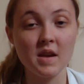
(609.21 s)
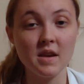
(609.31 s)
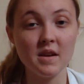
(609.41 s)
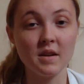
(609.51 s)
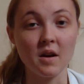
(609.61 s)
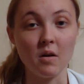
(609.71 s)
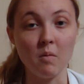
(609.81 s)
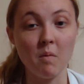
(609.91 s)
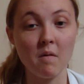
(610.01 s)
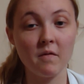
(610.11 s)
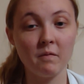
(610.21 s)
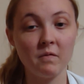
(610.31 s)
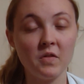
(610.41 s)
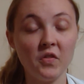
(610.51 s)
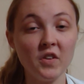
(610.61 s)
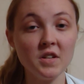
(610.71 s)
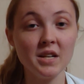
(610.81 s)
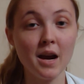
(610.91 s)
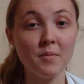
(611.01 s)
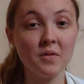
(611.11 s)
You know, the first
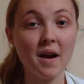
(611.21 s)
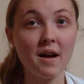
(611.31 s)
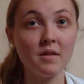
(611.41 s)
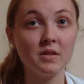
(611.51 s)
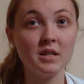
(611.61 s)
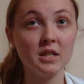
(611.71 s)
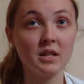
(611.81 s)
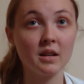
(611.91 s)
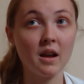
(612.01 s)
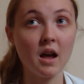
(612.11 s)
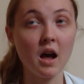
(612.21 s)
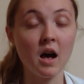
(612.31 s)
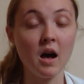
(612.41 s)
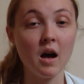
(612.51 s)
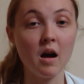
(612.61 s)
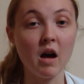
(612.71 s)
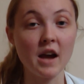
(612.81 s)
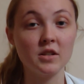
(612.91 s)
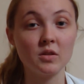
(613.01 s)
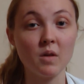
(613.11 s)
time around, I
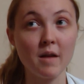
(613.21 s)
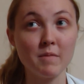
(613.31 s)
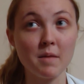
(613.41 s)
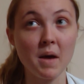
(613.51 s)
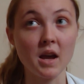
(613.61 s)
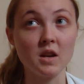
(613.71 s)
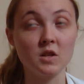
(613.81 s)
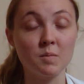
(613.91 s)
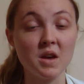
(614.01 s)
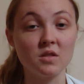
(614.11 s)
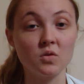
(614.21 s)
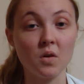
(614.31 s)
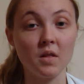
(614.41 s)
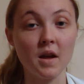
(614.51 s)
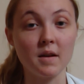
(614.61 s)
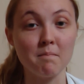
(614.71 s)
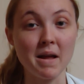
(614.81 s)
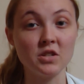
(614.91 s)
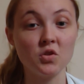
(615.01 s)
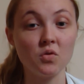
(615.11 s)
described my pain as being sort of like
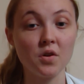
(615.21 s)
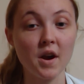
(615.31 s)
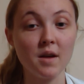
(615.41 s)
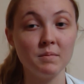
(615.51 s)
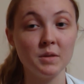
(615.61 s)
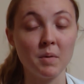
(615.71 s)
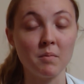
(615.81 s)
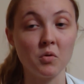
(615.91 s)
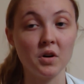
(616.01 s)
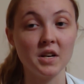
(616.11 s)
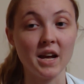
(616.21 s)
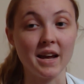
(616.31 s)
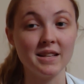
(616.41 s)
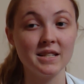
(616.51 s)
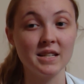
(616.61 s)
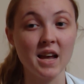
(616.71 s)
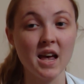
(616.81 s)
menstrual cramps, but more intense.